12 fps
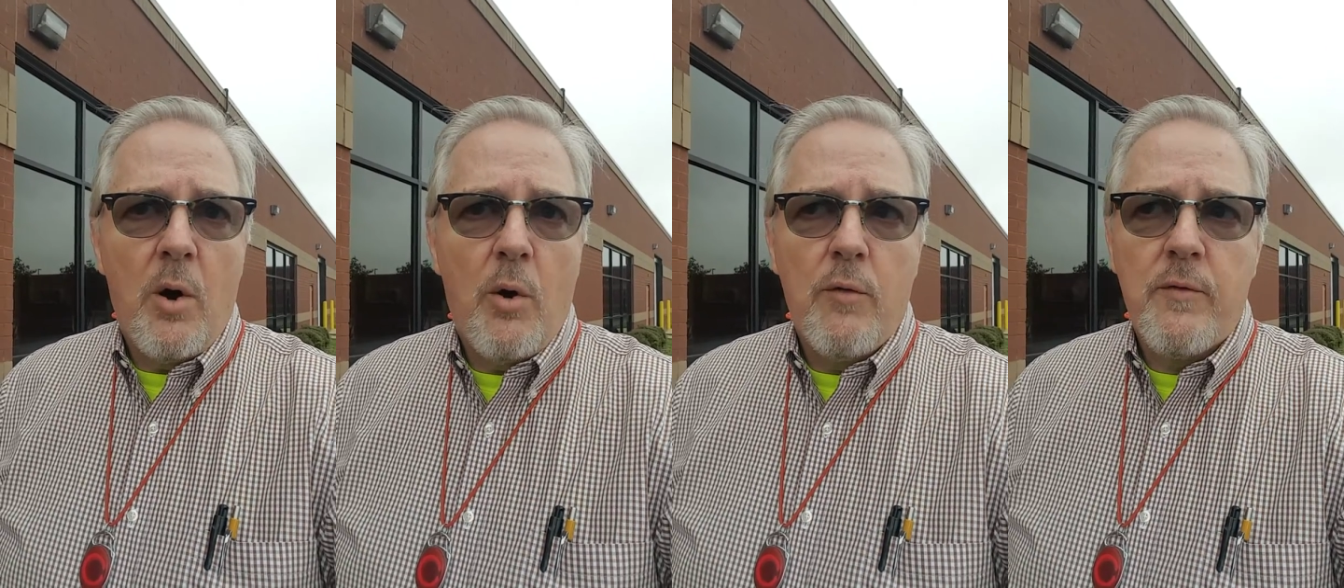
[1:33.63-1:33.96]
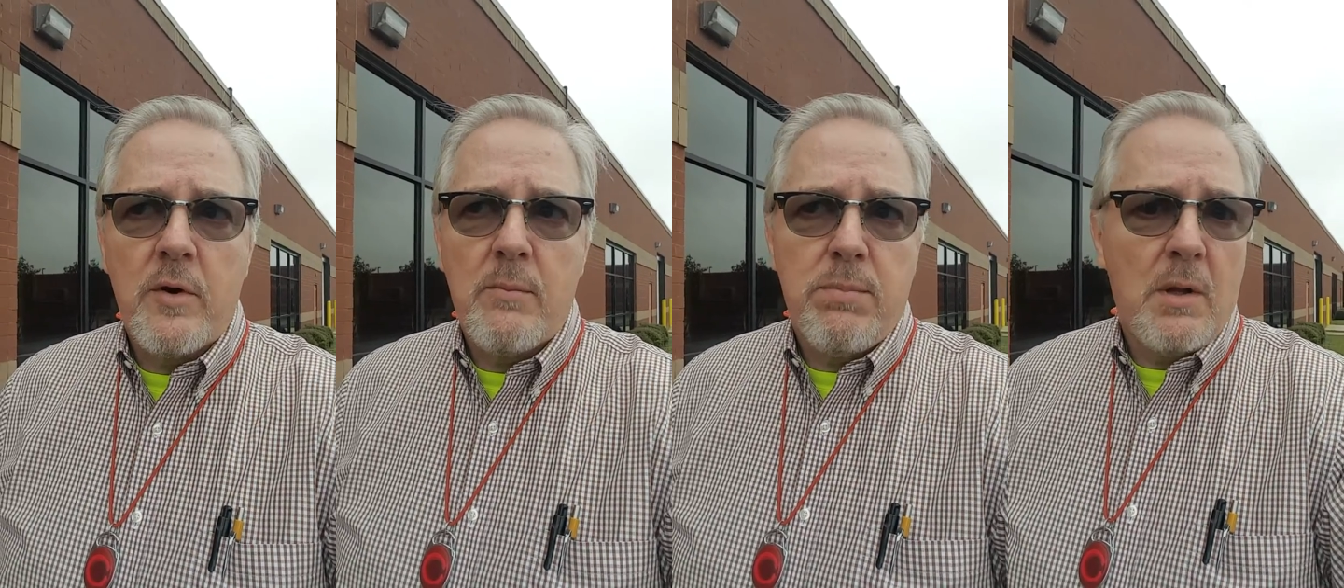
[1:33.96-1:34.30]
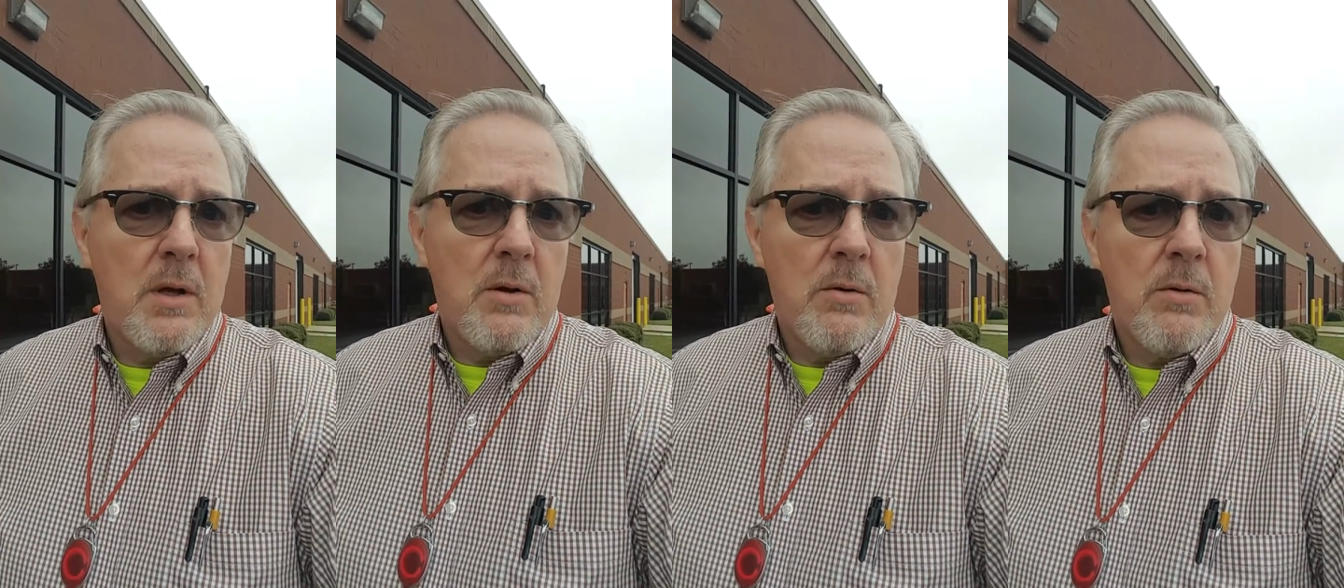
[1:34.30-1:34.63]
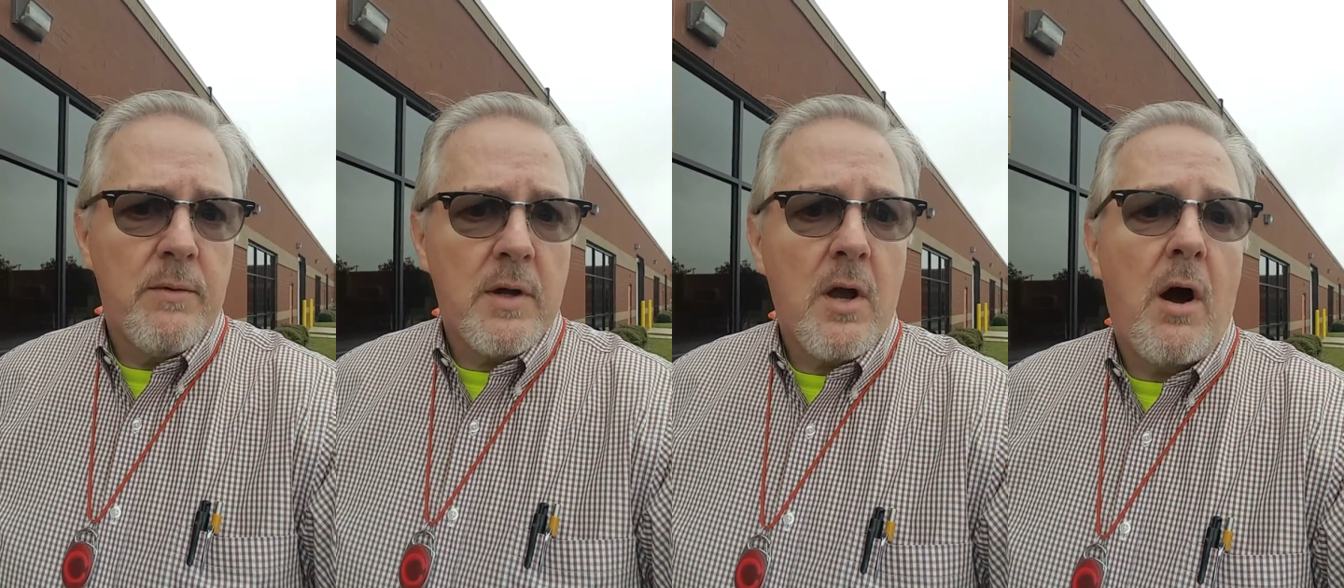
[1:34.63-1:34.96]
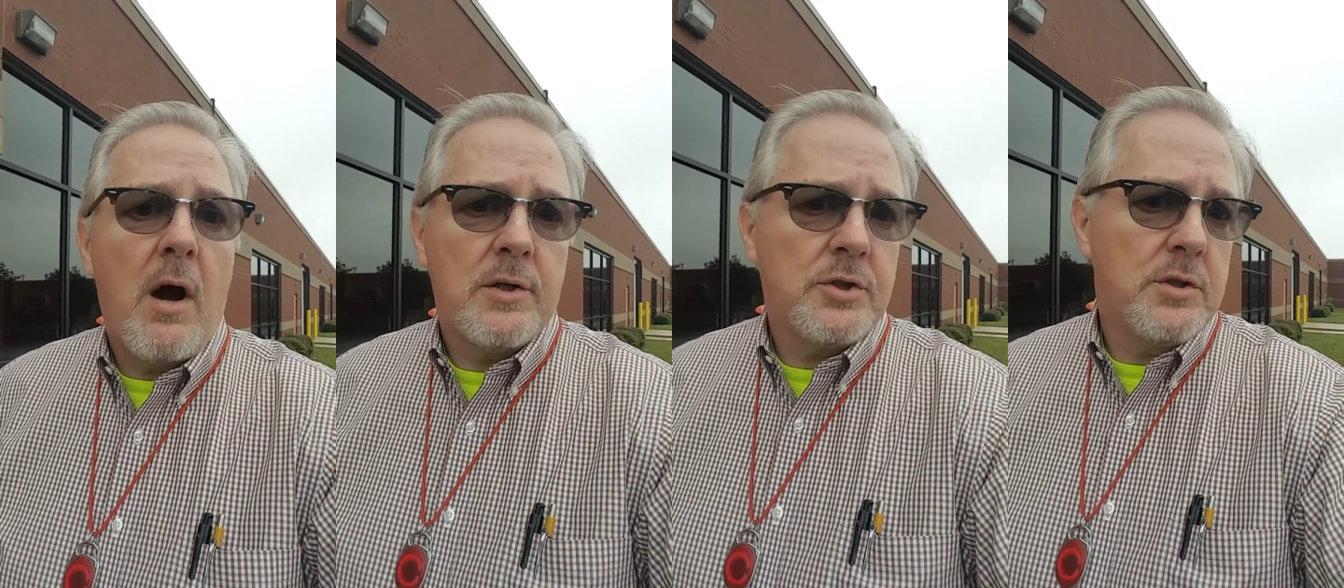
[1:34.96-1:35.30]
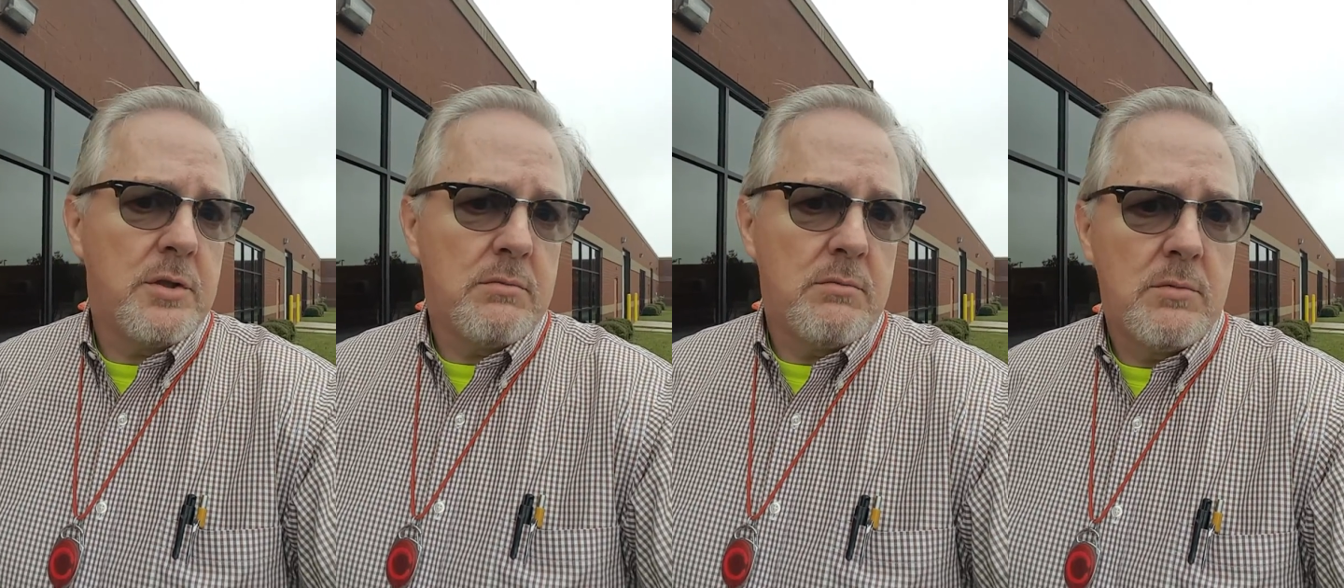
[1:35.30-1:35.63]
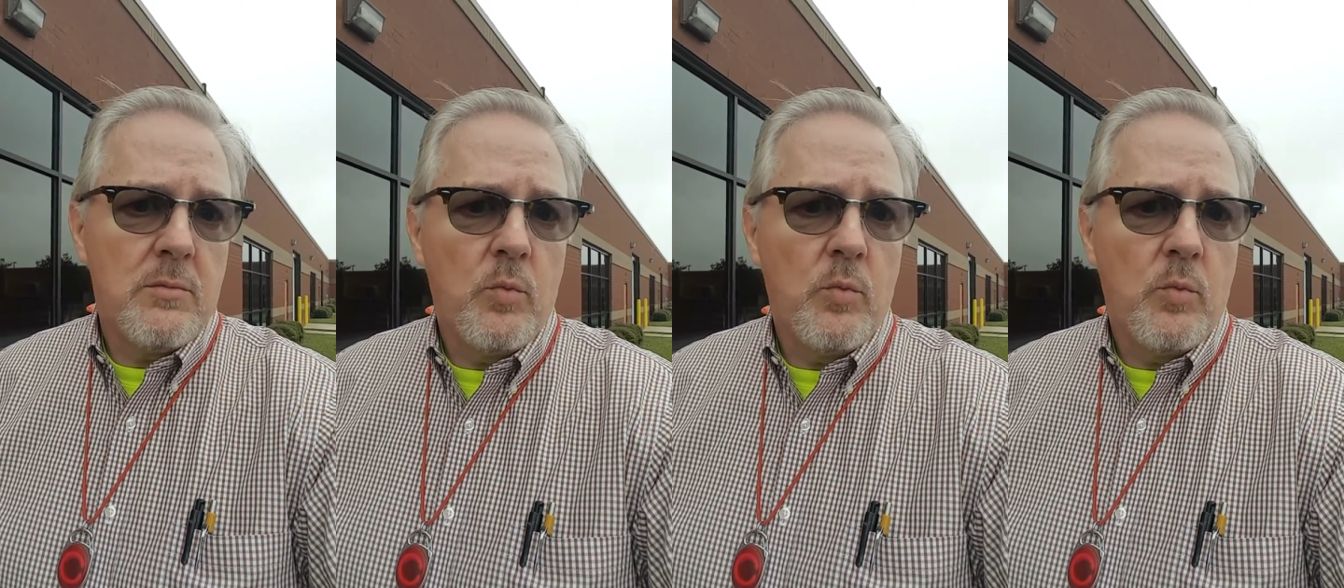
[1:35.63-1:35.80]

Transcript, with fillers: overblow the caution.